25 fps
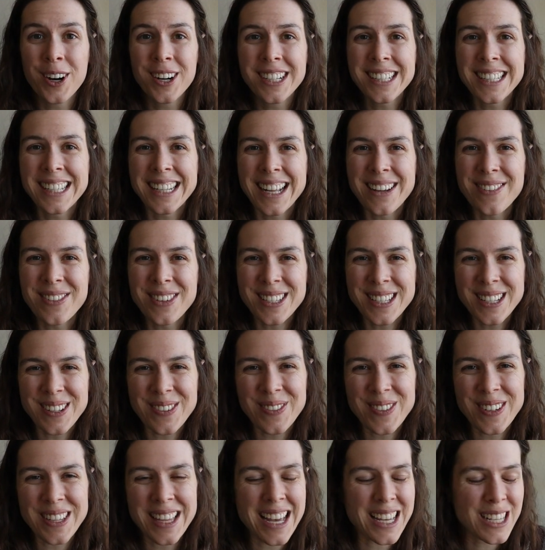yarn that I'm
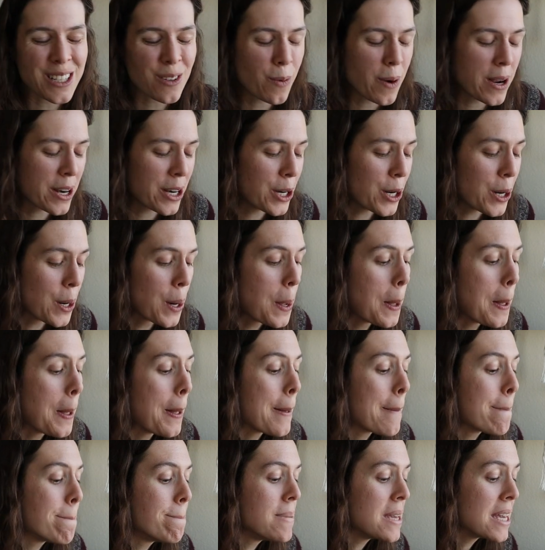using for that sweater
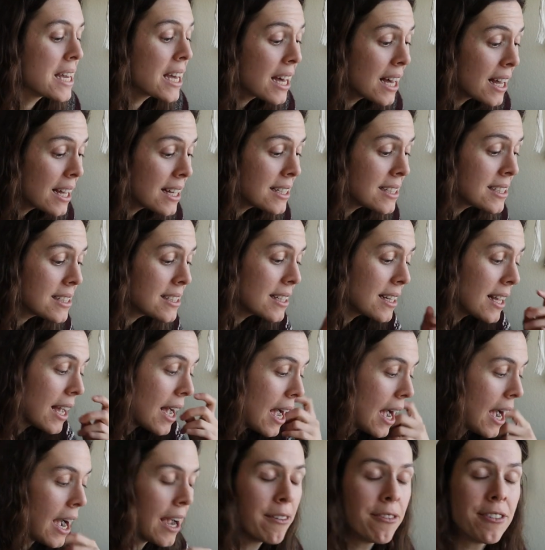because
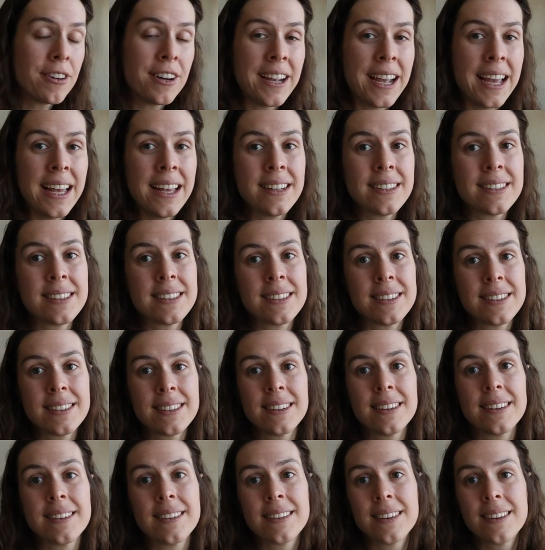I forget
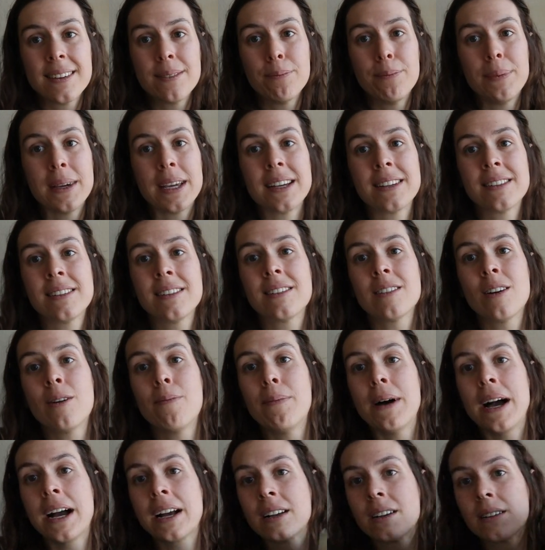because it's all
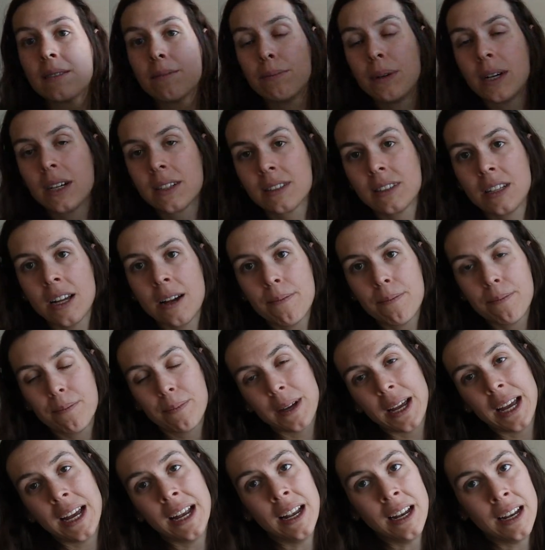back boxed
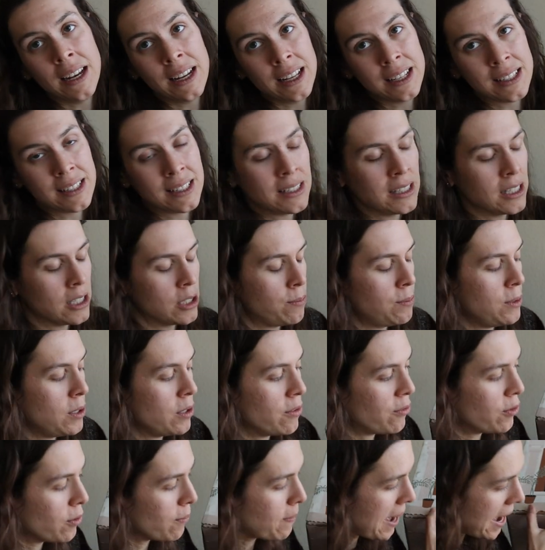up and it's in this
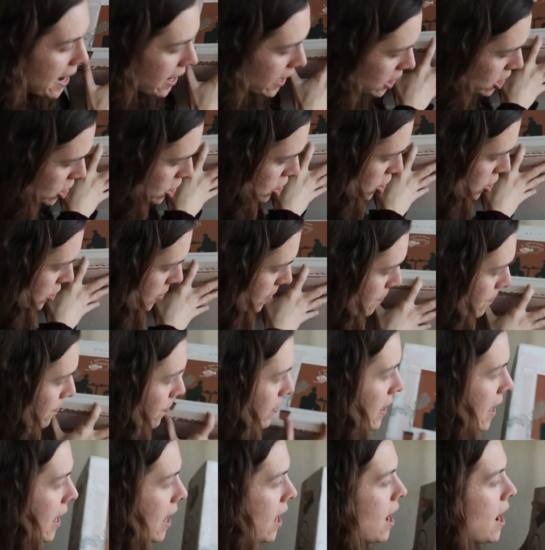beautiful package.
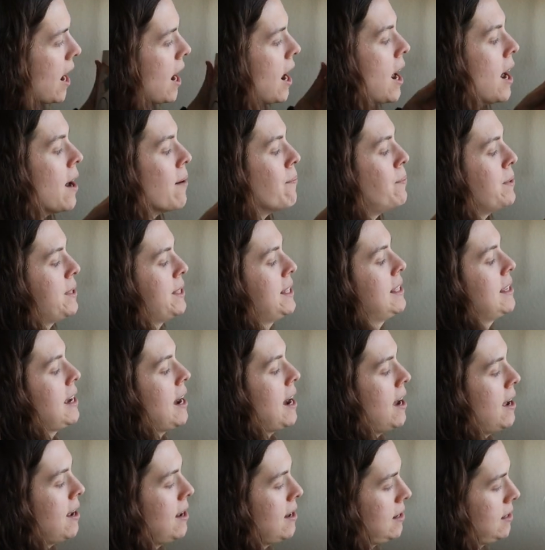Uh, but
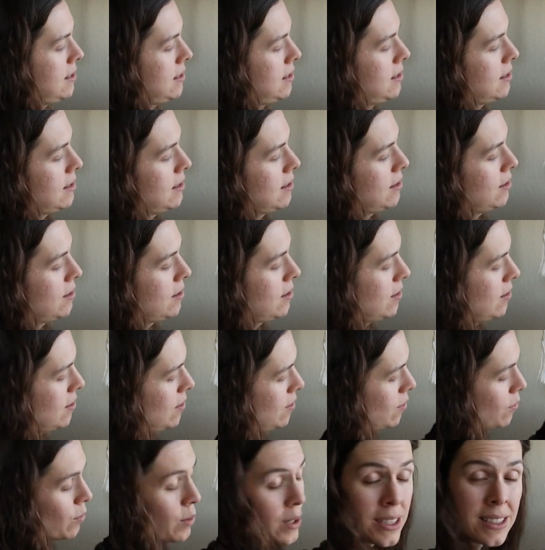that's
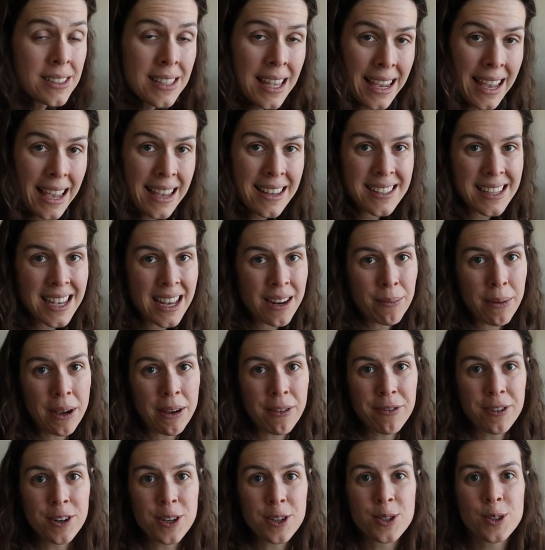was, like I said,
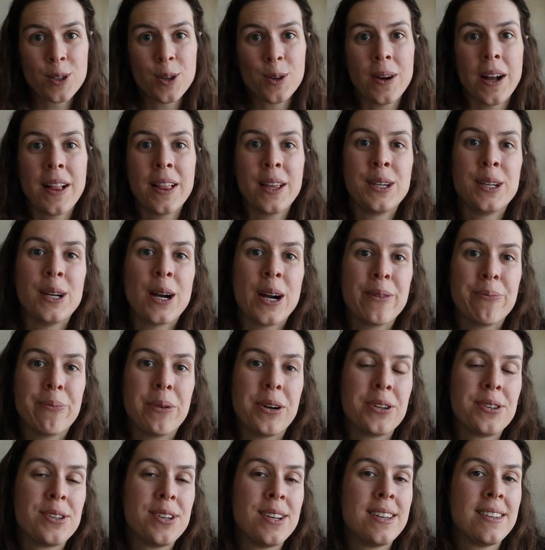my first Sewrella yarn
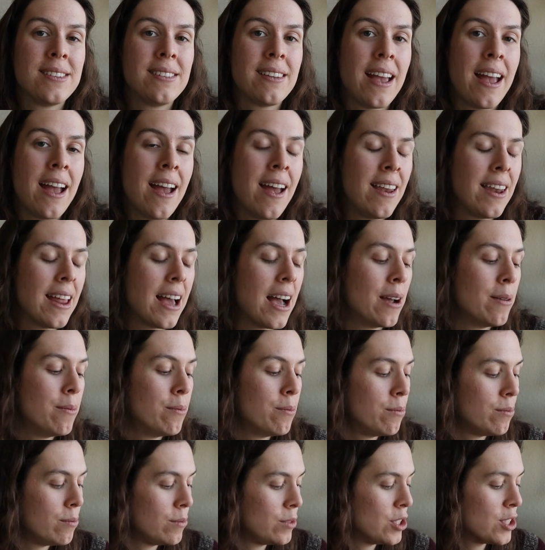purchase, and
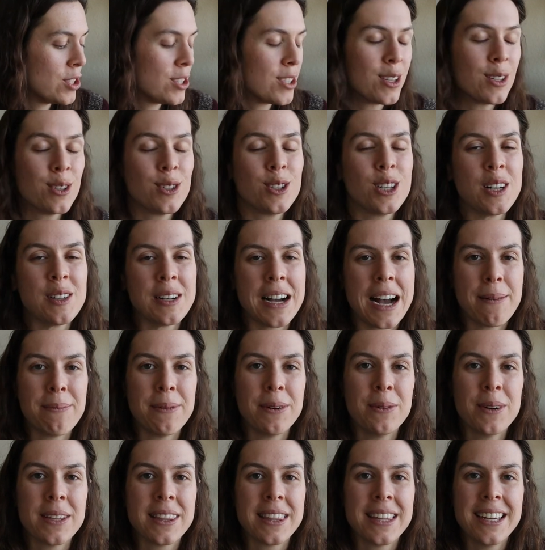I'm just so
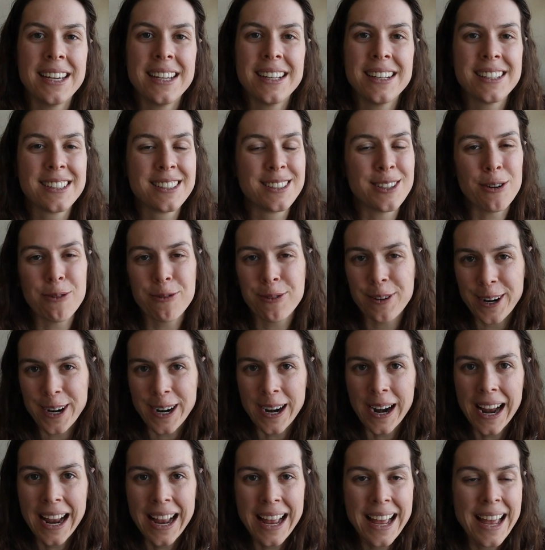happy with it so far.